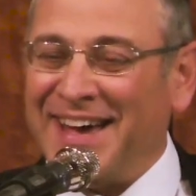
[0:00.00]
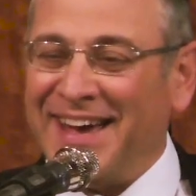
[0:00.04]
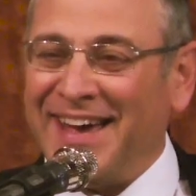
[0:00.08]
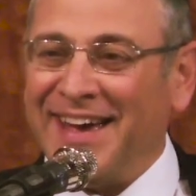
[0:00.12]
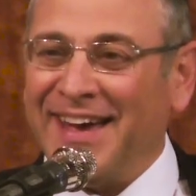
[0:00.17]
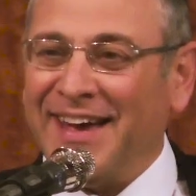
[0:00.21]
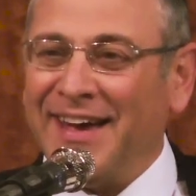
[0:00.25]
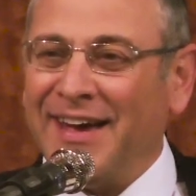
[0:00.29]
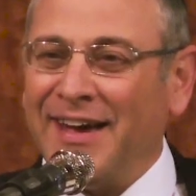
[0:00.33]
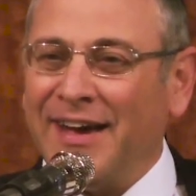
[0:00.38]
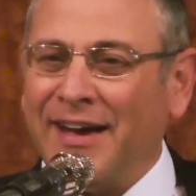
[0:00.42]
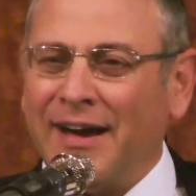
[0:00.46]

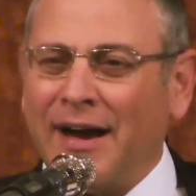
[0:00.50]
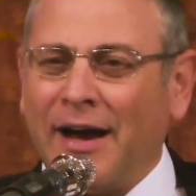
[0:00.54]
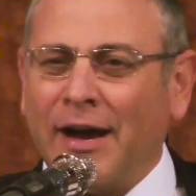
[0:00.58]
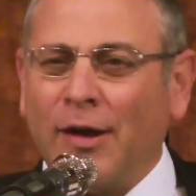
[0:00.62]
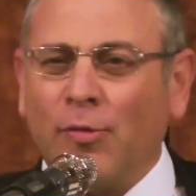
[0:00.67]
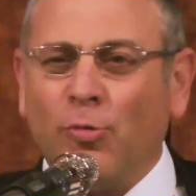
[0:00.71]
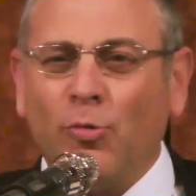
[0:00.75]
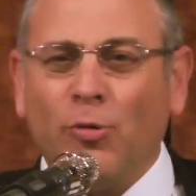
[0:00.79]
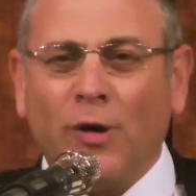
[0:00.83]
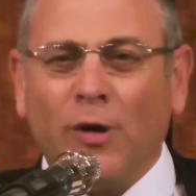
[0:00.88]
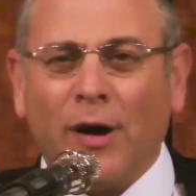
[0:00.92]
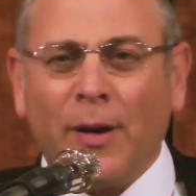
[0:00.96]
I
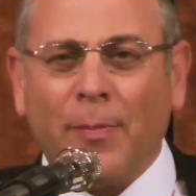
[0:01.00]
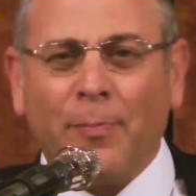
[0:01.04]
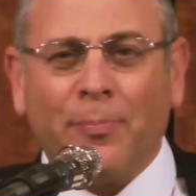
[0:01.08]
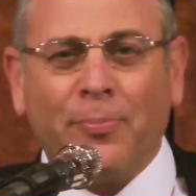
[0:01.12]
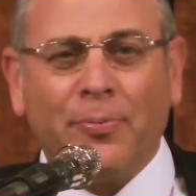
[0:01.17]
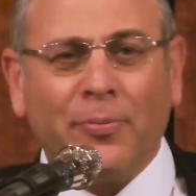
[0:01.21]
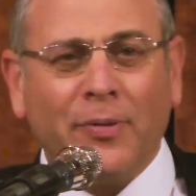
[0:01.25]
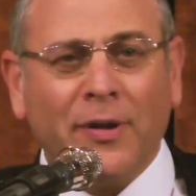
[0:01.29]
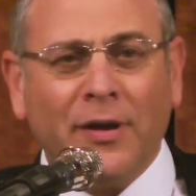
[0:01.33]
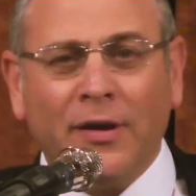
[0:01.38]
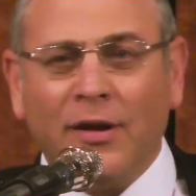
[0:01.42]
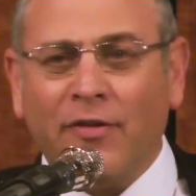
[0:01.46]
grew up
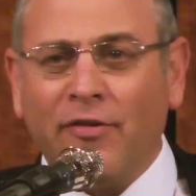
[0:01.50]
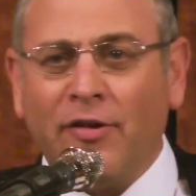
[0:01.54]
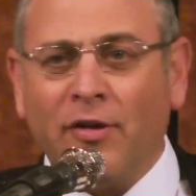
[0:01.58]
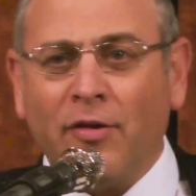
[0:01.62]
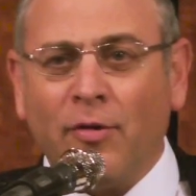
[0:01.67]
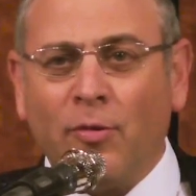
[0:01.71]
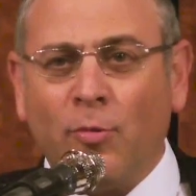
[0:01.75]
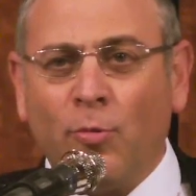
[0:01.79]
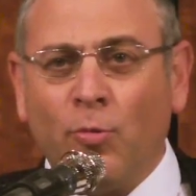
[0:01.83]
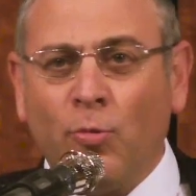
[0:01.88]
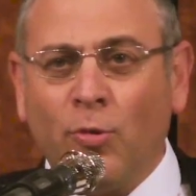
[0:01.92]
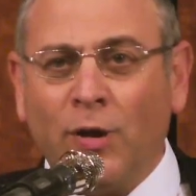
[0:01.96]
in a
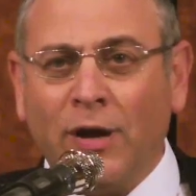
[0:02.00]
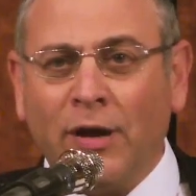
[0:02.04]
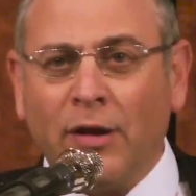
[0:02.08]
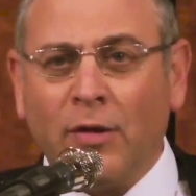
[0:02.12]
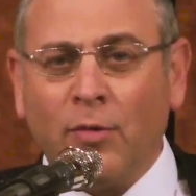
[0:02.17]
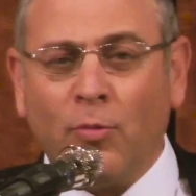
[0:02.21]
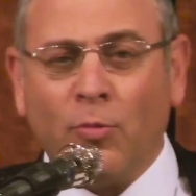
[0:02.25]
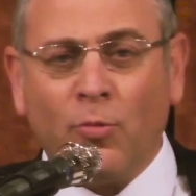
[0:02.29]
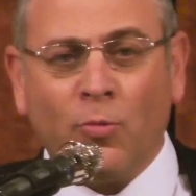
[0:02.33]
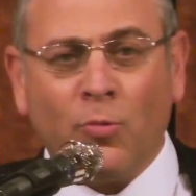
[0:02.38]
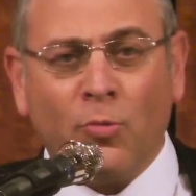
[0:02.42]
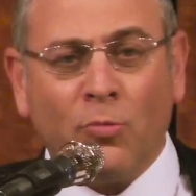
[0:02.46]

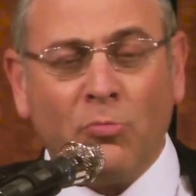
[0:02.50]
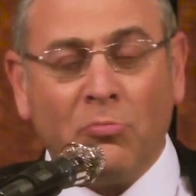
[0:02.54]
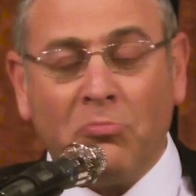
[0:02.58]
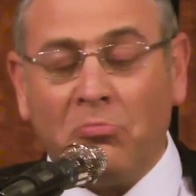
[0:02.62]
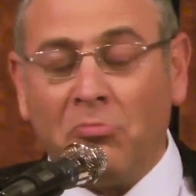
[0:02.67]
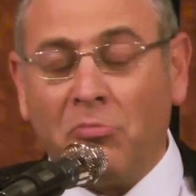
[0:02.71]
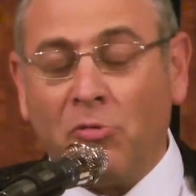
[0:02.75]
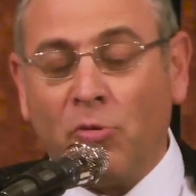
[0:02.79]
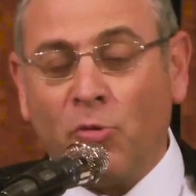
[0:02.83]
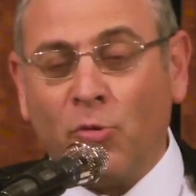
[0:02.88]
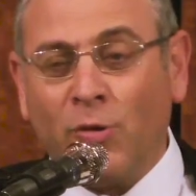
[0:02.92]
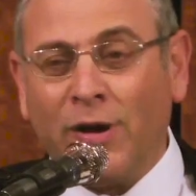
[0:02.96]

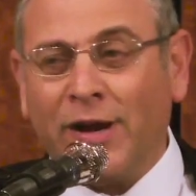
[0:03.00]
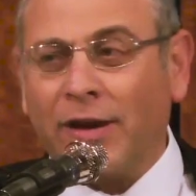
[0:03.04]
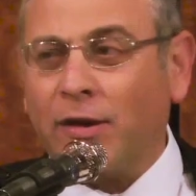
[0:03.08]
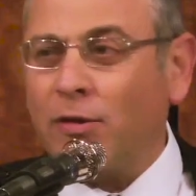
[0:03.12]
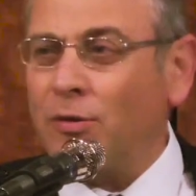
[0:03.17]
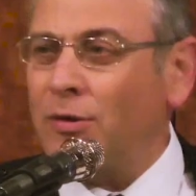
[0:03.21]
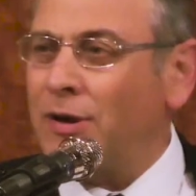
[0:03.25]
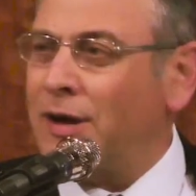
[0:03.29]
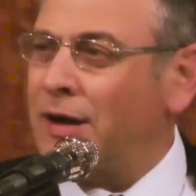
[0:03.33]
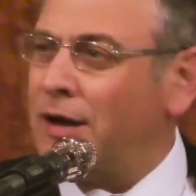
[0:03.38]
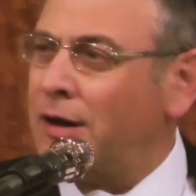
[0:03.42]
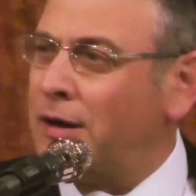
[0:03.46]

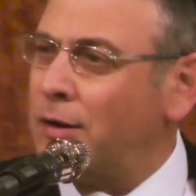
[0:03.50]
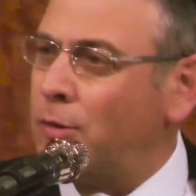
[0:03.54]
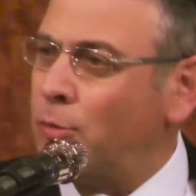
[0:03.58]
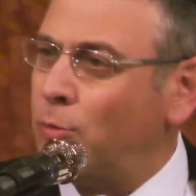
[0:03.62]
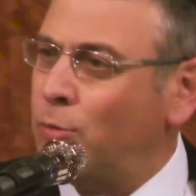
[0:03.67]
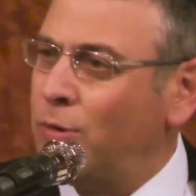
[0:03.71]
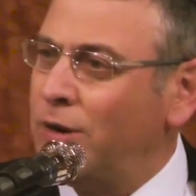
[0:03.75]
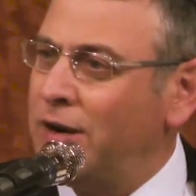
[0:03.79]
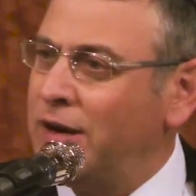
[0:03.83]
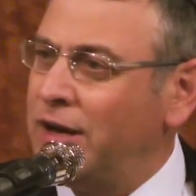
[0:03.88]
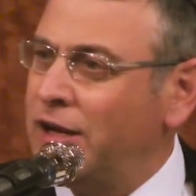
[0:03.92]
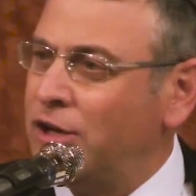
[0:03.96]
regular
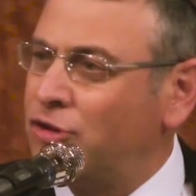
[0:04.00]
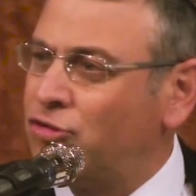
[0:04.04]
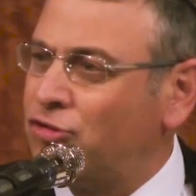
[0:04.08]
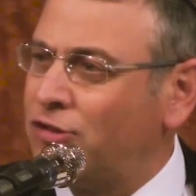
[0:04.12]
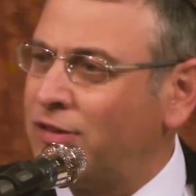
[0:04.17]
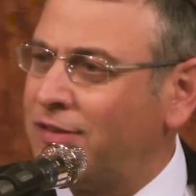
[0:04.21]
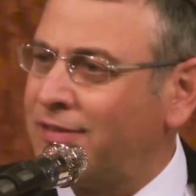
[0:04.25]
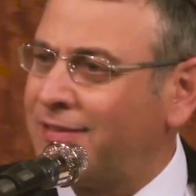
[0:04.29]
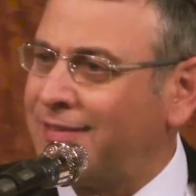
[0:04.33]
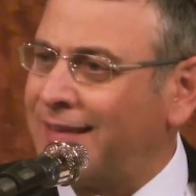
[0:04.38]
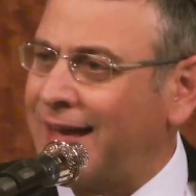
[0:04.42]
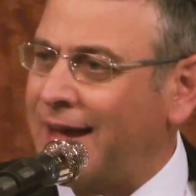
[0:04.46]

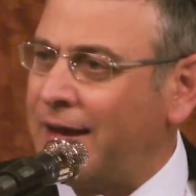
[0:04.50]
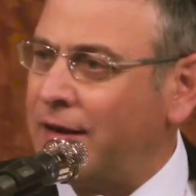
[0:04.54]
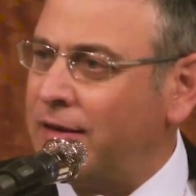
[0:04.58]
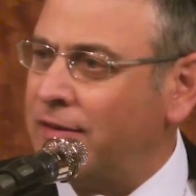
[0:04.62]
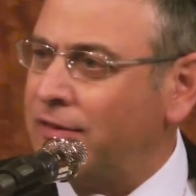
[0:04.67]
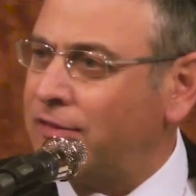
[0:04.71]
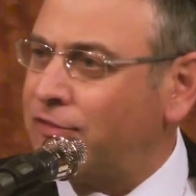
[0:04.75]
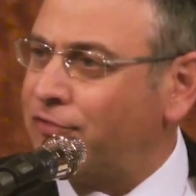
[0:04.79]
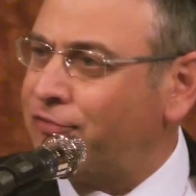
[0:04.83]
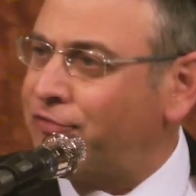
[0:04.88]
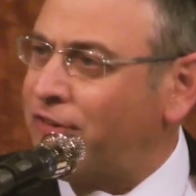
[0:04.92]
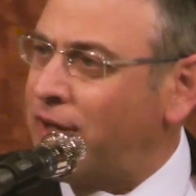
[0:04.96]
religious
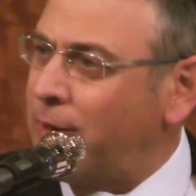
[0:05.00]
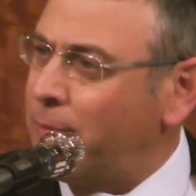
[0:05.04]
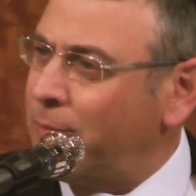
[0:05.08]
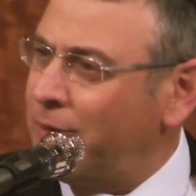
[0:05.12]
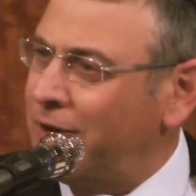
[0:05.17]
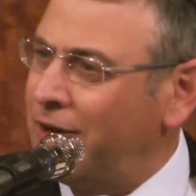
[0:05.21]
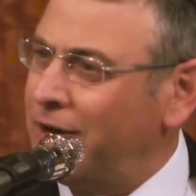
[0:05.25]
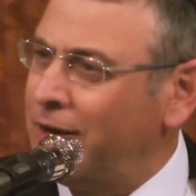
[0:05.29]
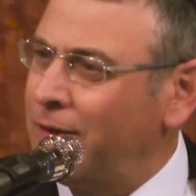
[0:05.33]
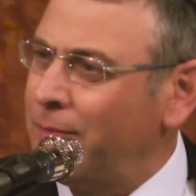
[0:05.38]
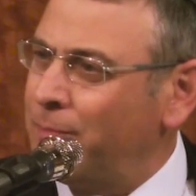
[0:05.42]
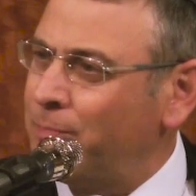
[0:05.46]
Zionist
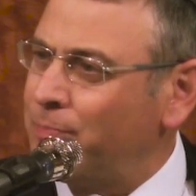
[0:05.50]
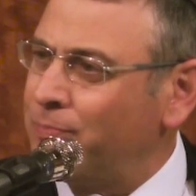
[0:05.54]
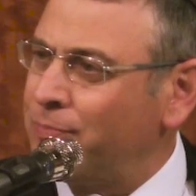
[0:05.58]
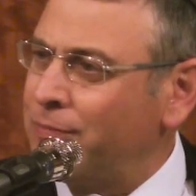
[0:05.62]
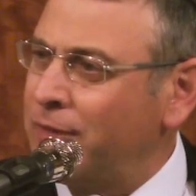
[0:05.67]
family.